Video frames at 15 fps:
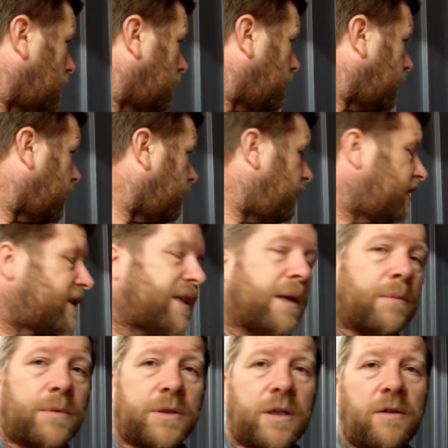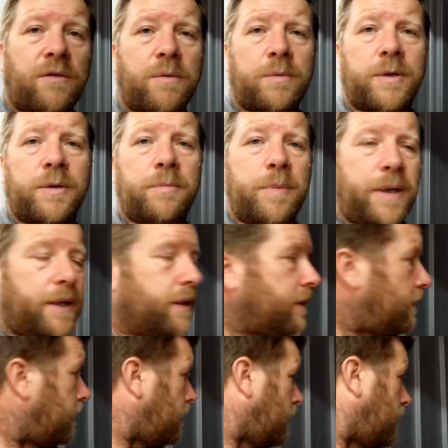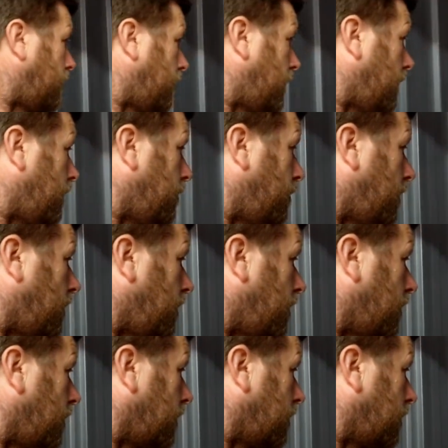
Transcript: I mean, there is some stuff I'm going to bin in here, but